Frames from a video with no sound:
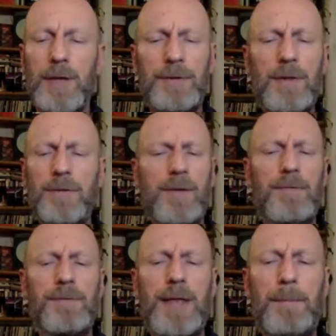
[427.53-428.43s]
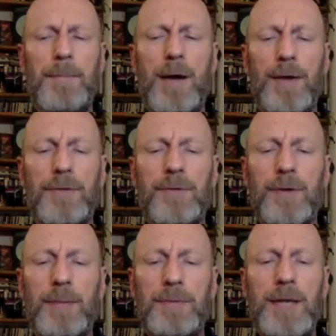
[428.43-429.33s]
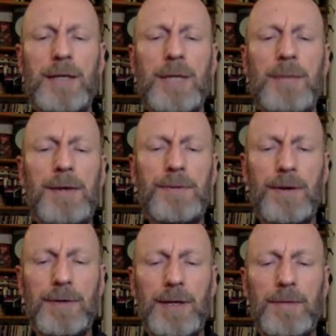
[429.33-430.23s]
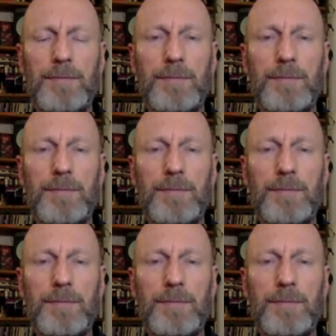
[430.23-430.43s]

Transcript: I don't suffer that much. I'm taking melatonin.